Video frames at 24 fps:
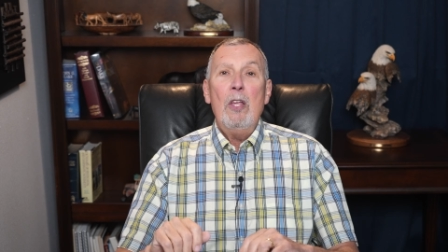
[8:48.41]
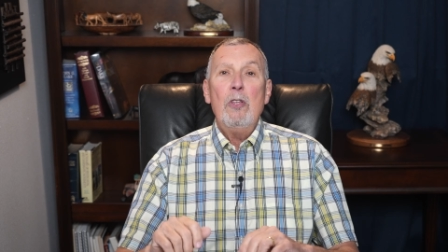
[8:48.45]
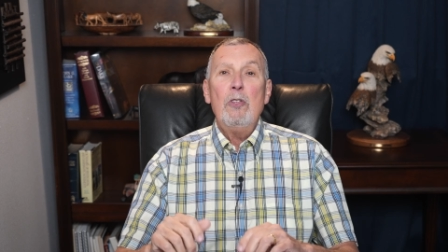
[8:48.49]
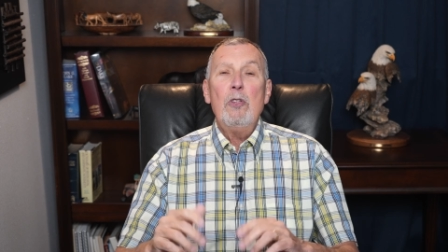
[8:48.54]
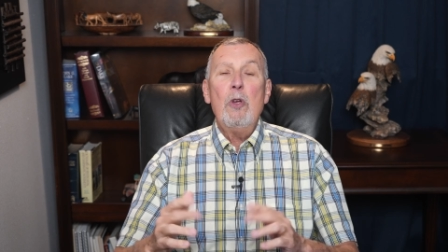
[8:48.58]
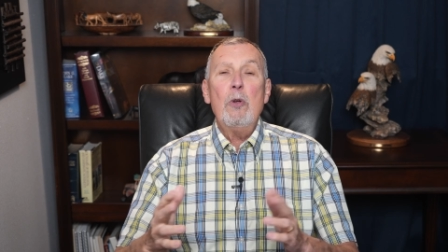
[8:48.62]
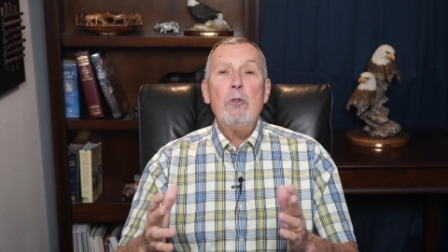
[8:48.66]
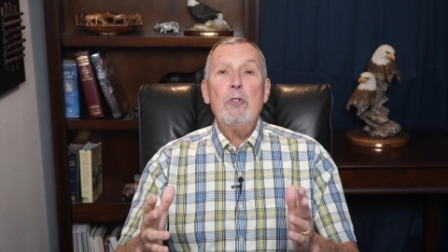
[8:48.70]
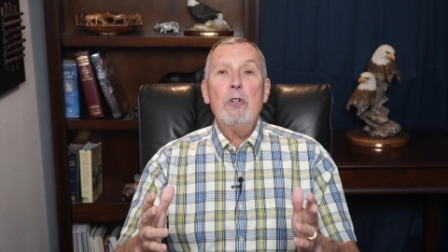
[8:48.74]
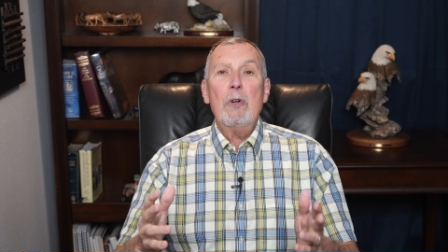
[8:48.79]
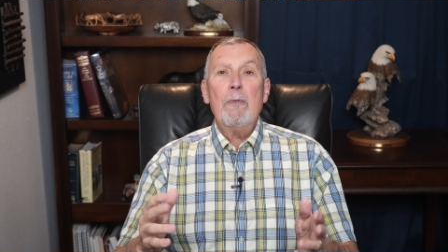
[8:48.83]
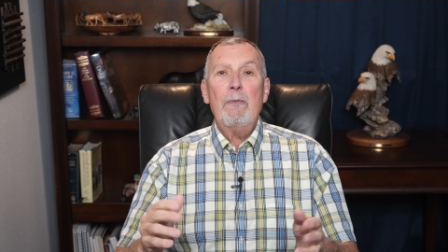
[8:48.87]

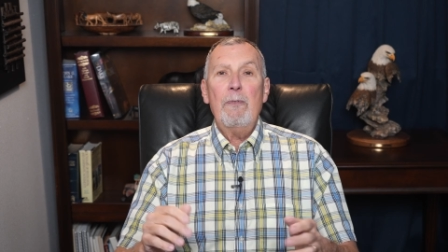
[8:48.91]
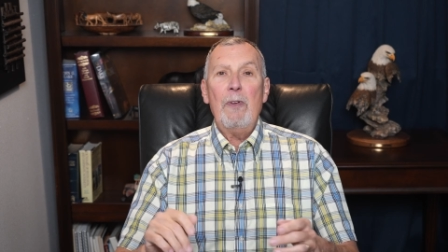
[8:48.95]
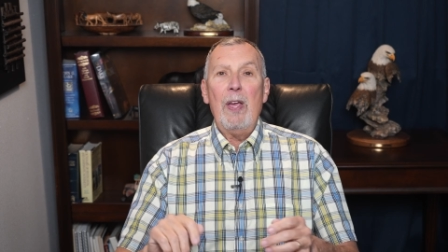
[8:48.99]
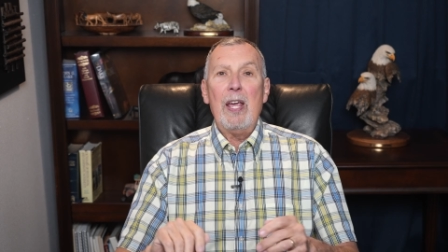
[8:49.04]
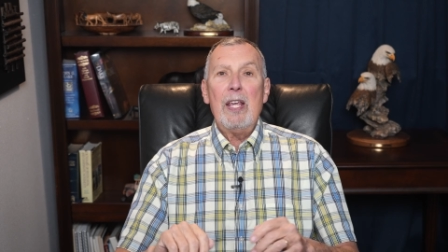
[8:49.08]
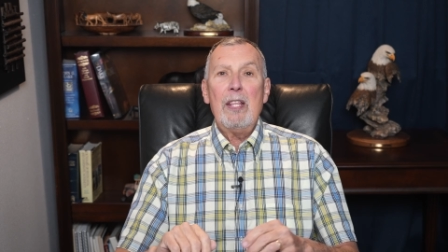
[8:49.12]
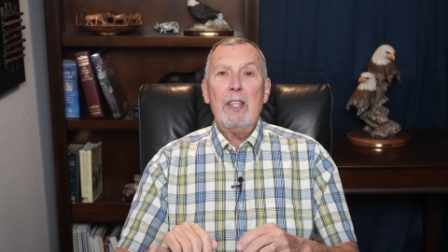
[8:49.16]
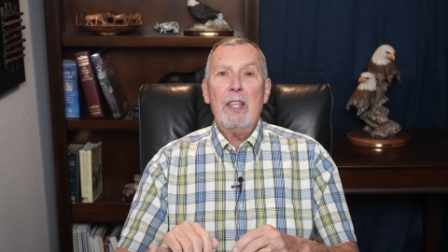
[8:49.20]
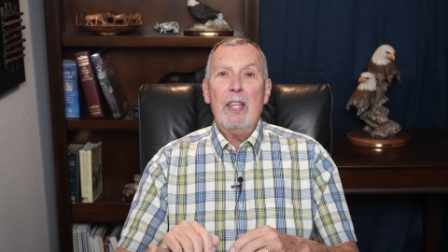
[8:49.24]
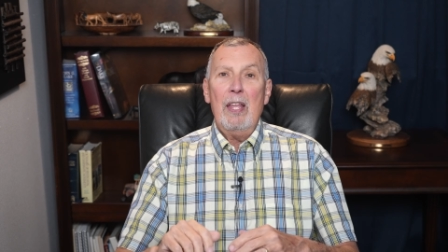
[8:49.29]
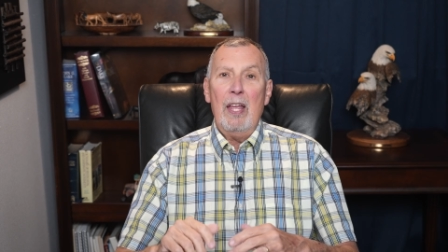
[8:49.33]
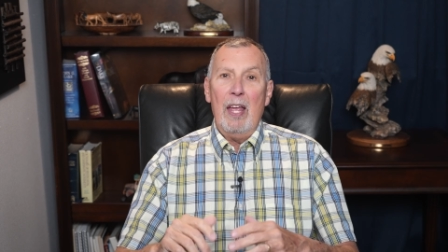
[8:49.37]
Use your
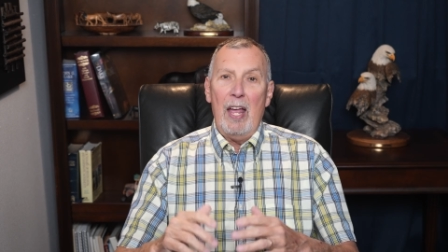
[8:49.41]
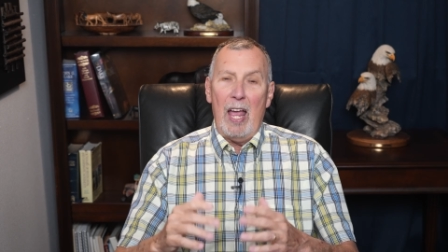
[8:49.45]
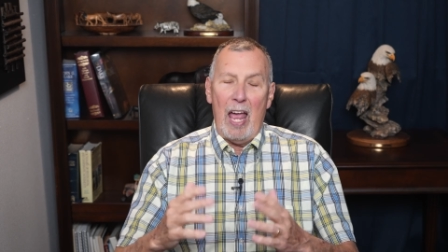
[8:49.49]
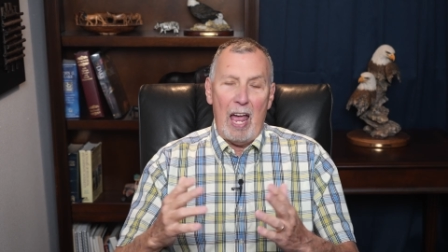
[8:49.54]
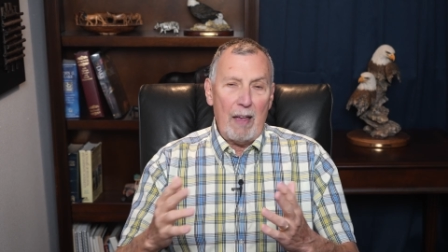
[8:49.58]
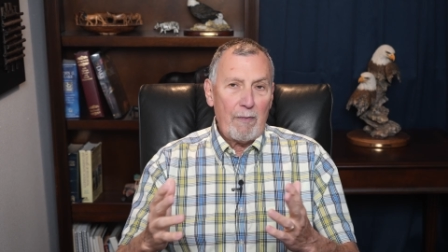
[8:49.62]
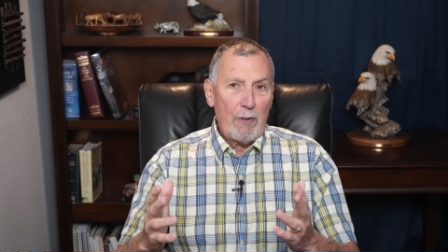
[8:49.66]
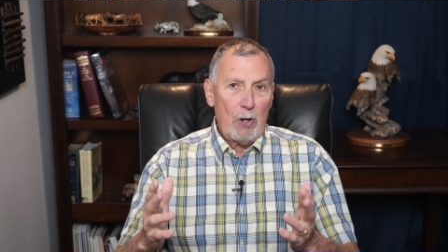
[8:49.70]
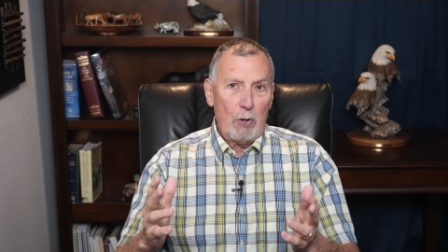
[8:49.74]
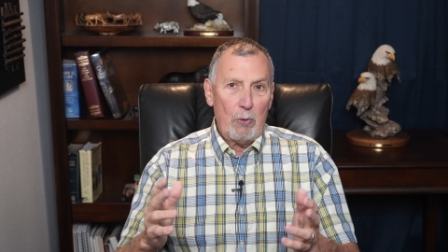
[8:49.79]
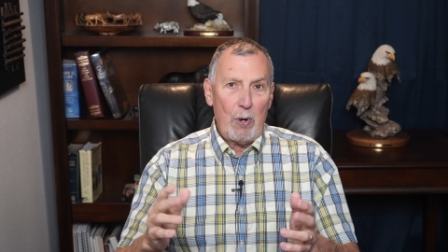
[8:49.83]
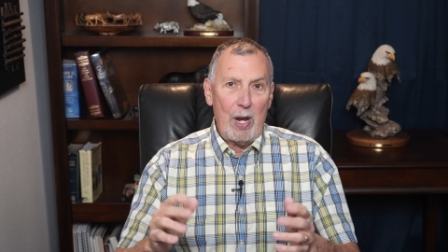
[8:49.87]
faith,
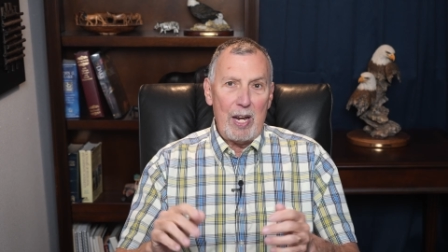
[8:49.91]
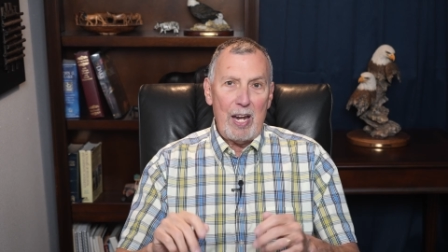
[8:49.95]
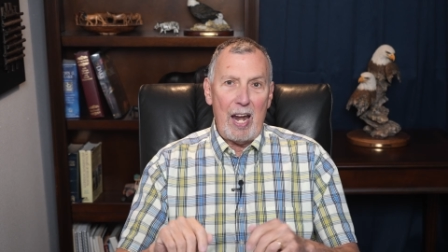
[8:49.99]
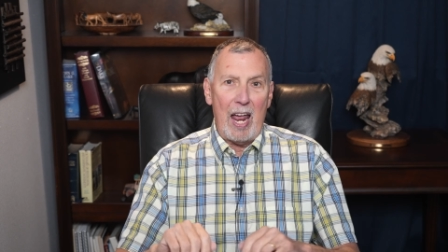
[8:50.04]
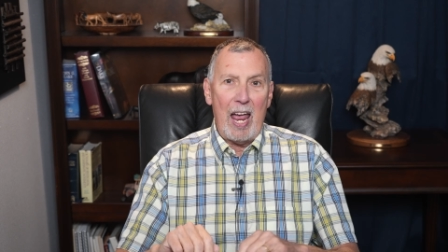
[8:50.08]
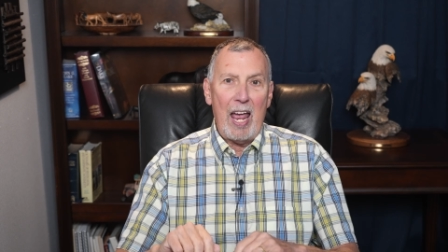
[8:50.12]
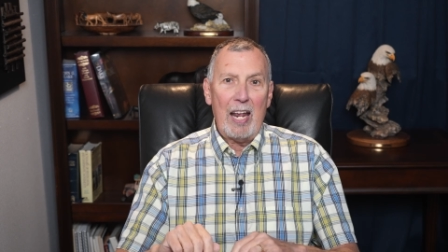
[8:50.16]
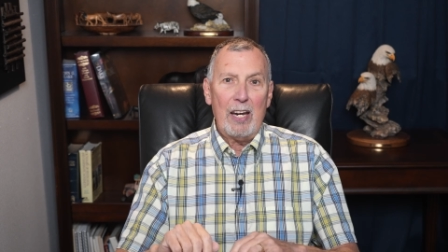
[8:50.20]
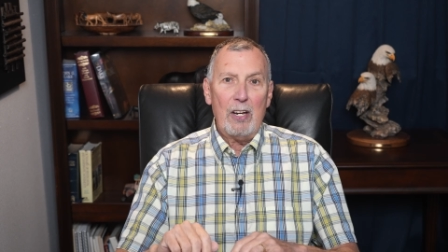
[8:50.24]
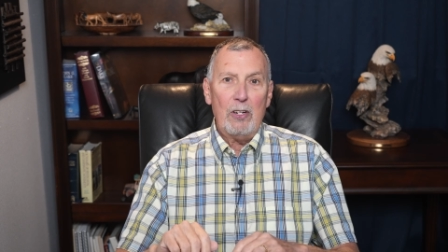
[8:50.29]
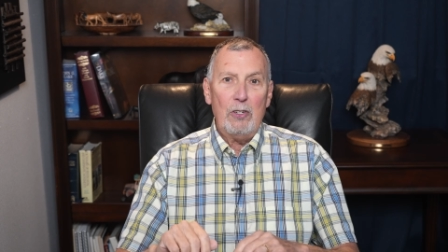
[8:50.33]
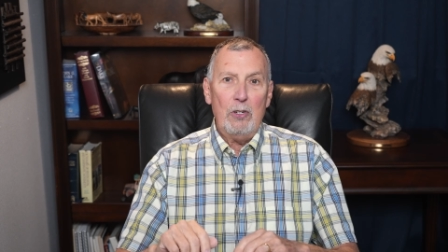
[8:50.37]
have a great
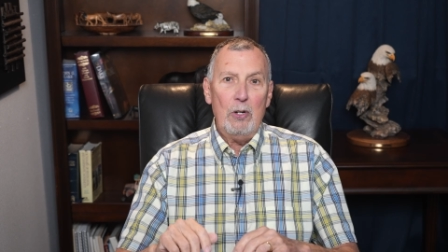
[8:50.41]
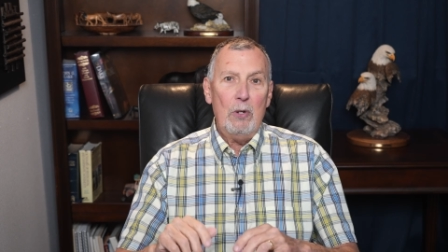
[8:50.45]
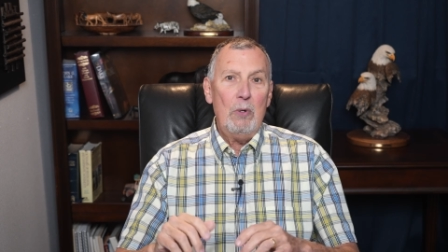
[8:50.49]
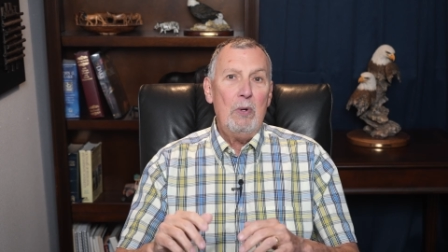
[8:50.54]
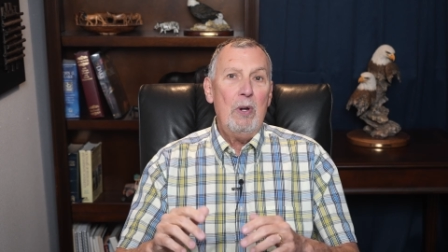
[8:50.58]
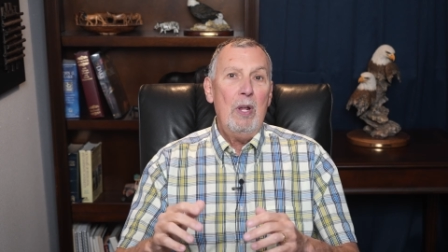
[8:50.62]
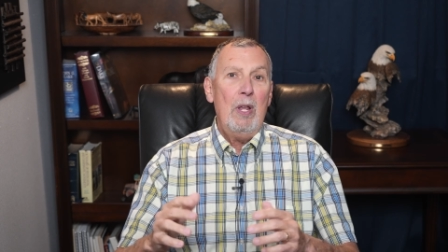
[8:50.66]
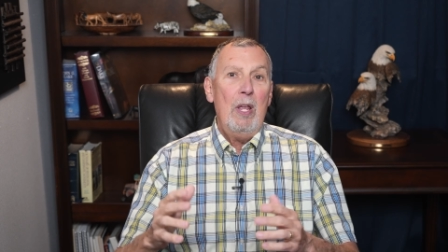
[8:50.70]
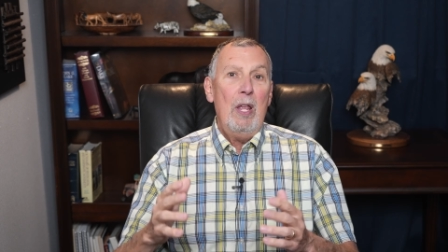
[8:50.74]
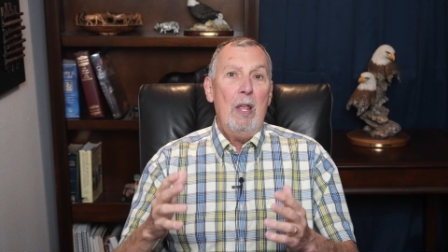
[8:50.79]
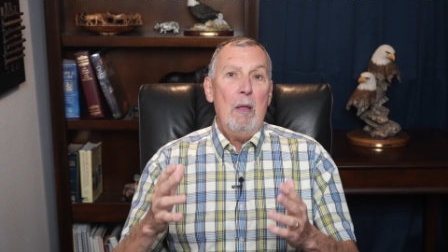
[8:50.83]
attitude,